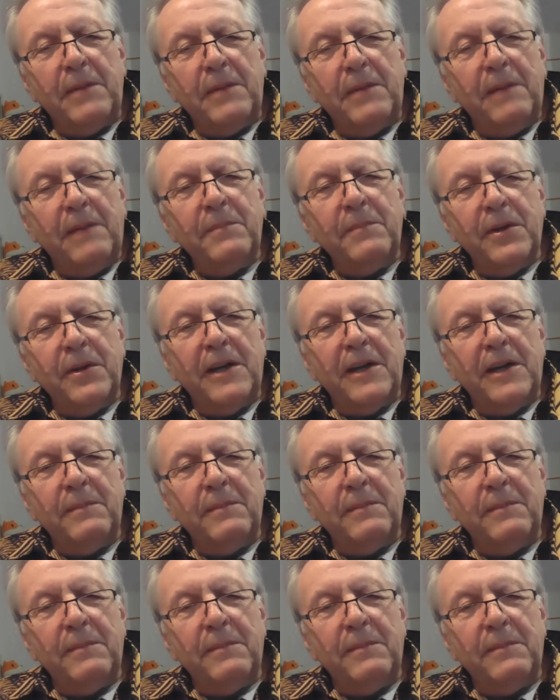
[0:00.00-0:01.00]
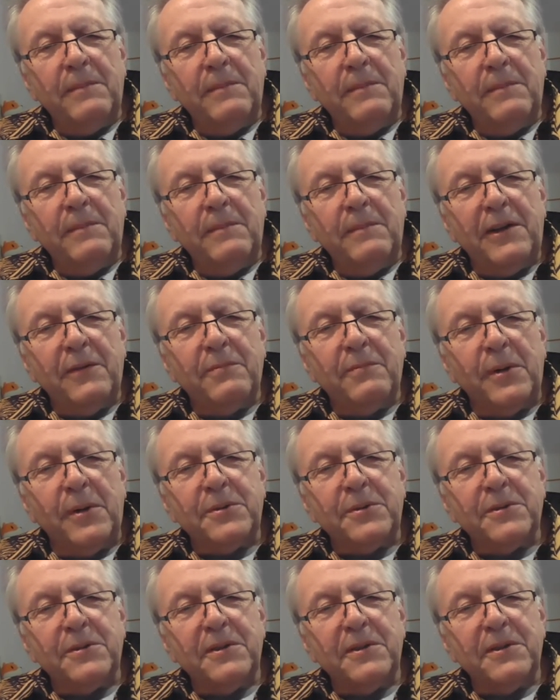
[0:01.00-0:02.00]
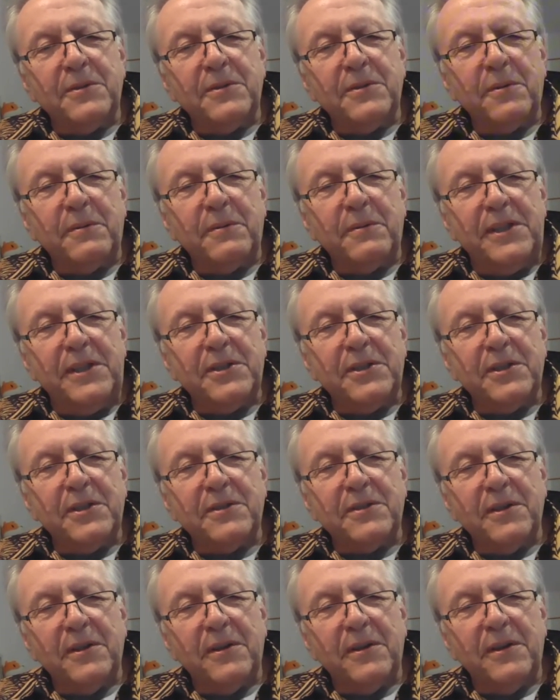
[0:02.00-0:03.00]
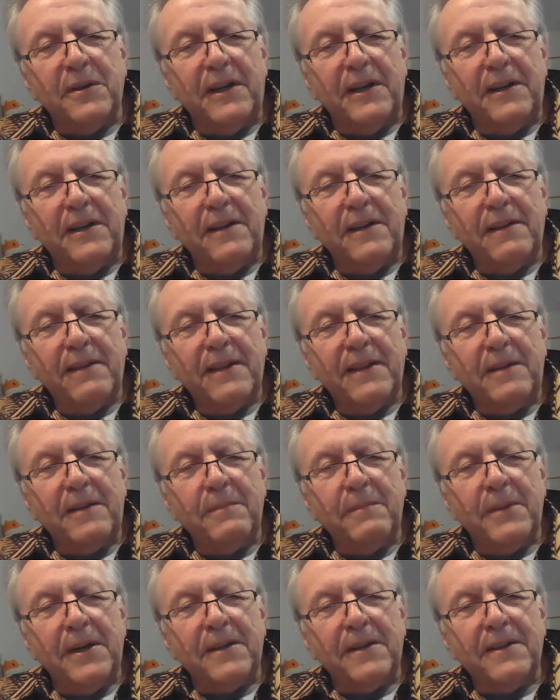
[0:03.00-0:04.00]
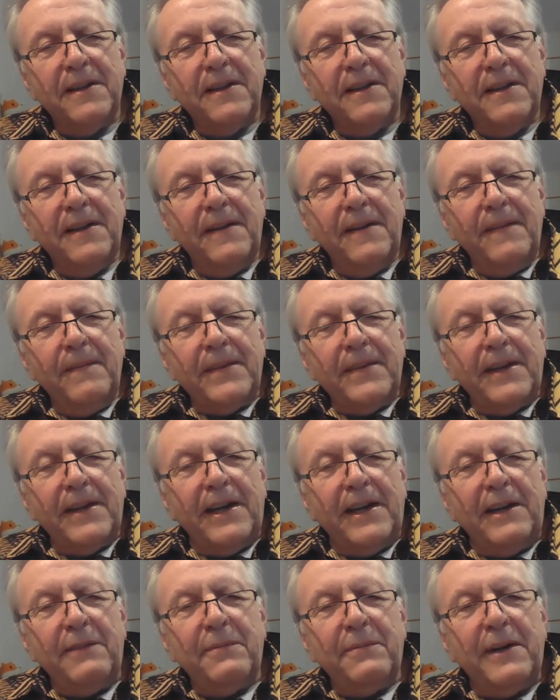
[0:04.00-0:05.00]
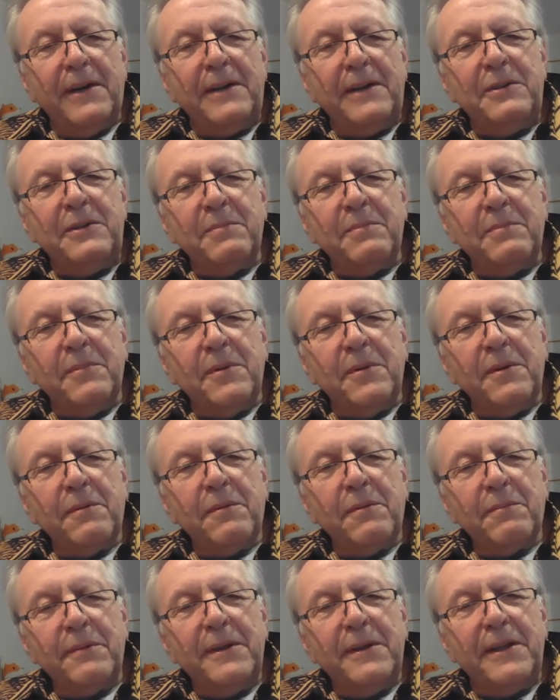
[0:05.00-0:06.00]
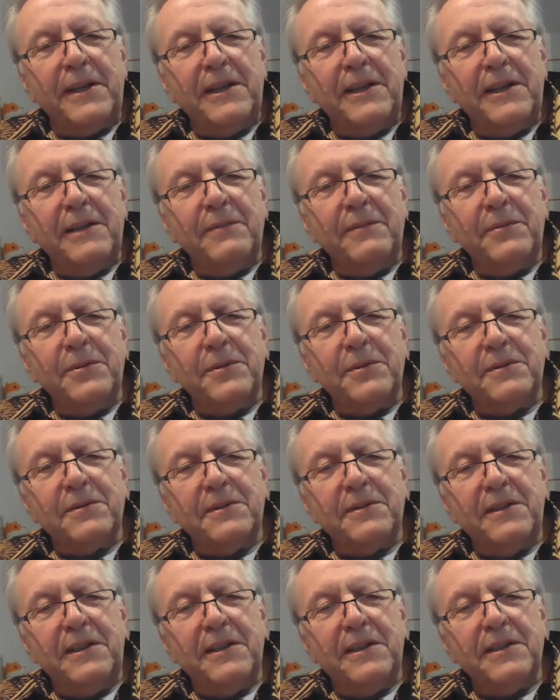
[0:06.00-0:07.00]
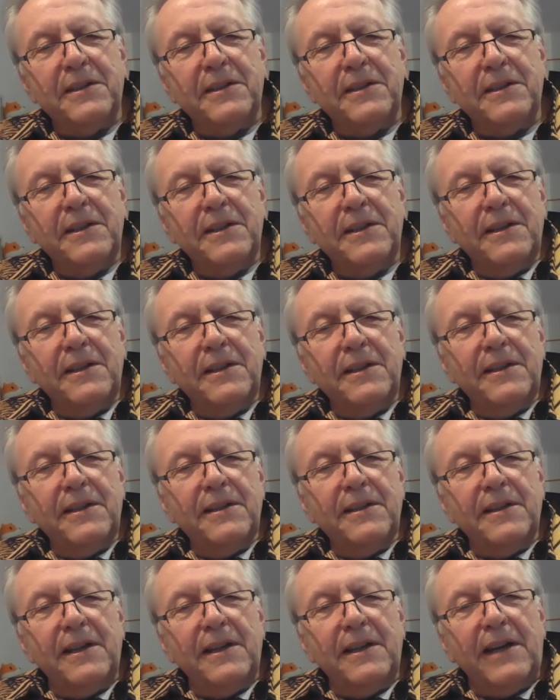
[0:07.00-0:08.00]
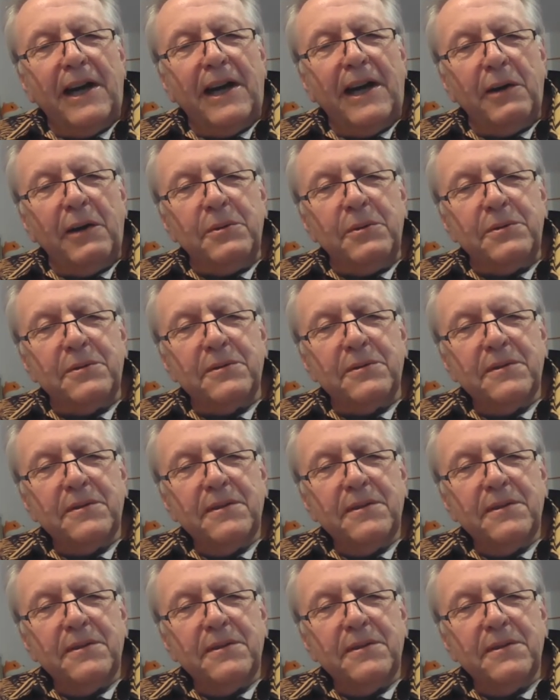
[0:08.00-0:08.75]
I'm, not, I'm not a fan of monsters or creatures or anything, but I find it more thrilling if you see a house